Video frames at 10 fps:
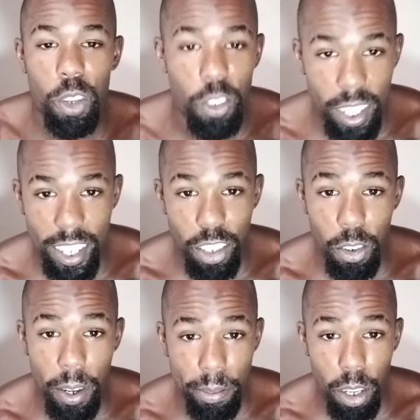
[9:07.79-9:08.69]
when you need it. You
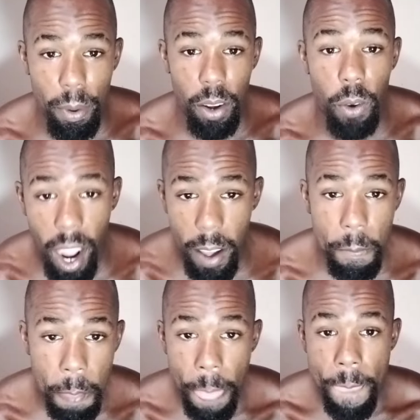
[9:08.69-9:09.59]
know what I'm talking about, right?